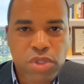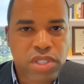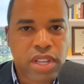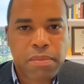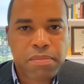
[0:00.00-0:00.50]
Full
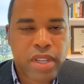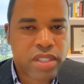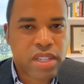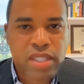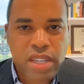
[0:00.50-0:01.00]
stop.
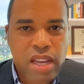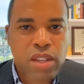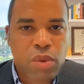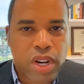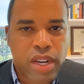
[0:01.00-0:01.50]
It's
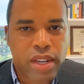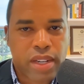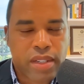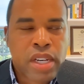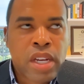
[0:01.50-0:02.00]
exactly what I
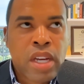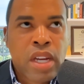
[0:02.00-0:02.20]
needed.